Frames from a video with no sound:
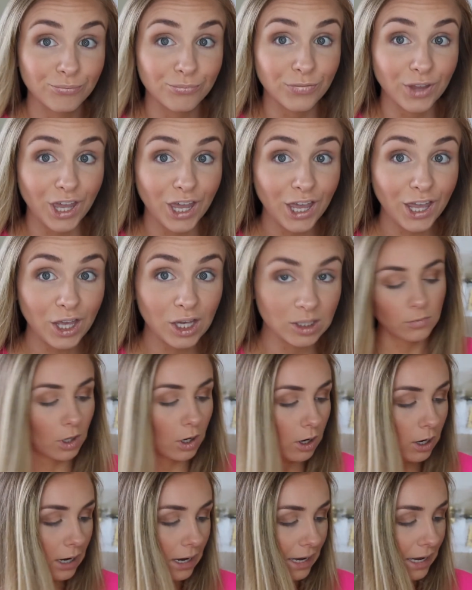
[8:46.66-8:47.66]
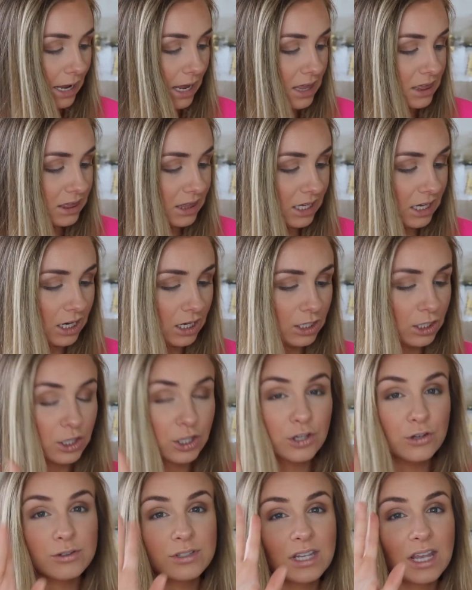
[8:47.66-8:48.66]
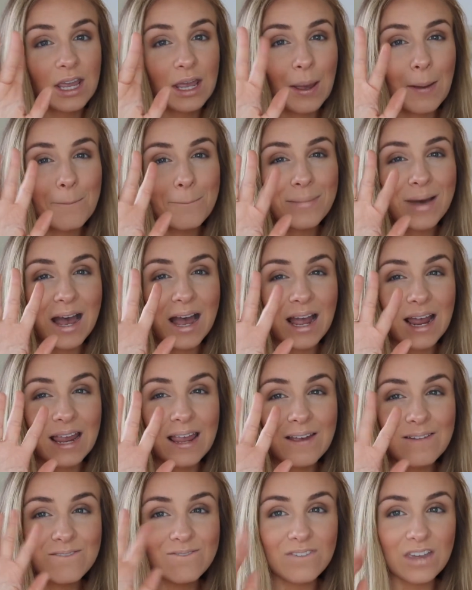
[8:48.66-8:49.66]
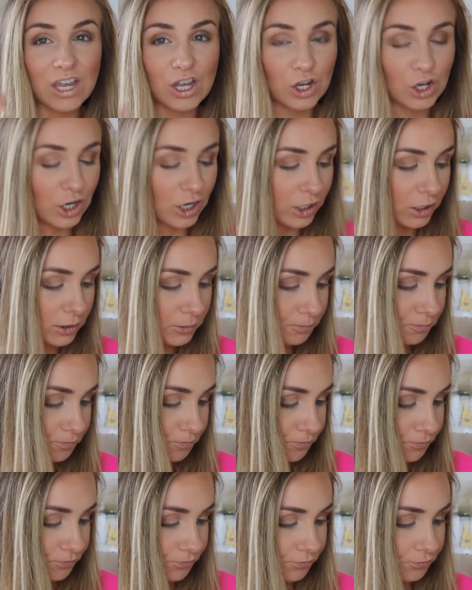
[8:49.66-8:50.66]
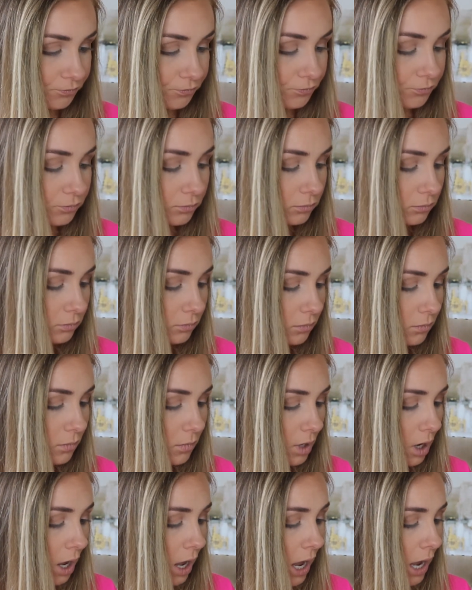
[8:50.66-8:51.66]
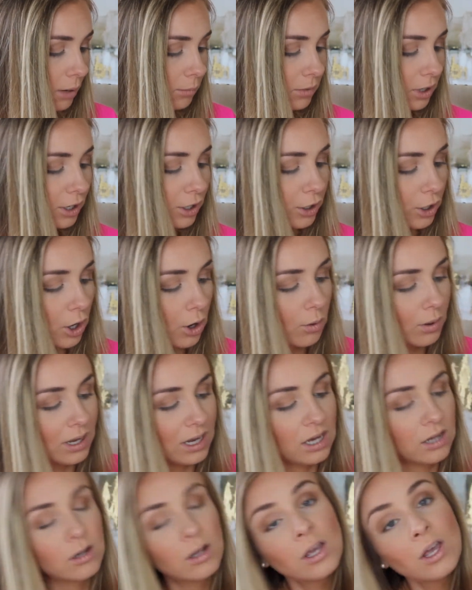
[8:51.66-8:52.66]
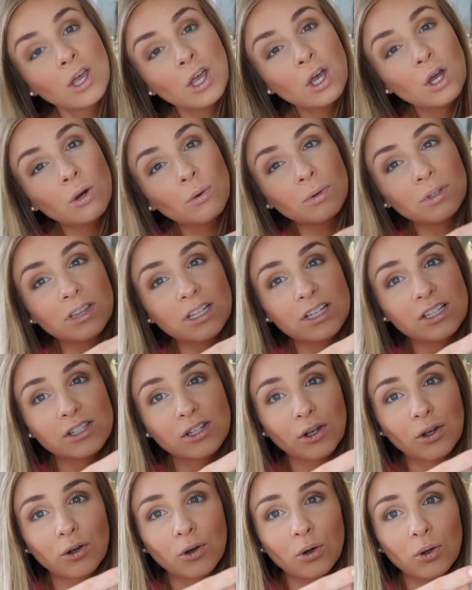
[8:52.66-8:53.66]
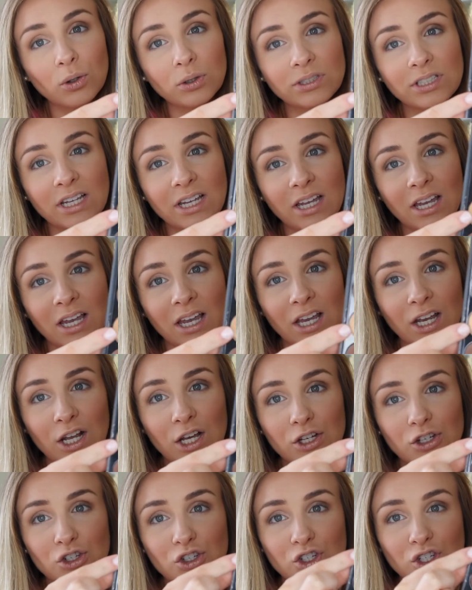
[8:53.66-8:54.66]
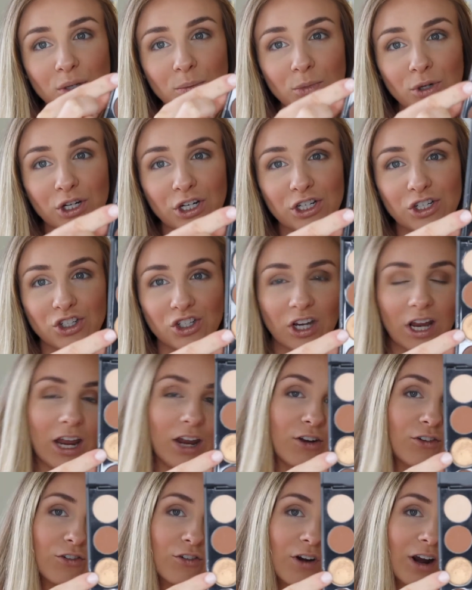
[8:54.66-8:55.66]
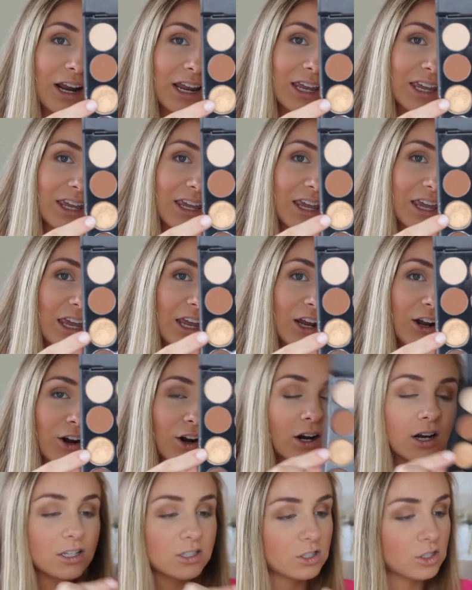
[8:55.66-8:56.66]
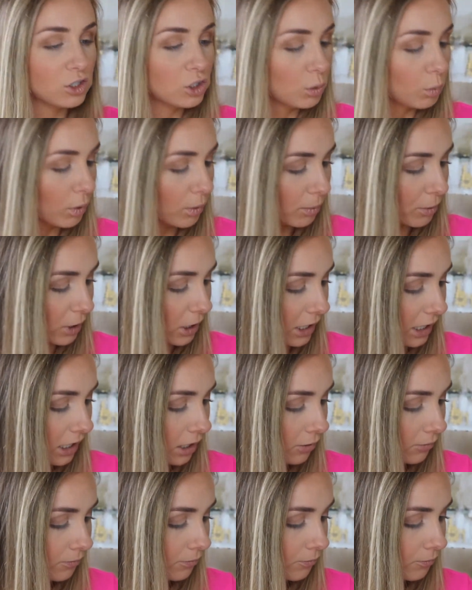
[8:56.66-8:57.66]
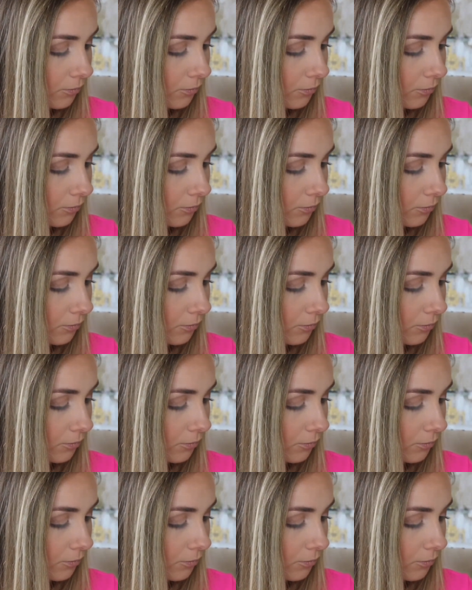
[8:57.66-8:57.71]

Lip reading: Yeah. Alright, and then using my finger, I'm gonna go in with this golden shimmery shade right here. It's super pretty.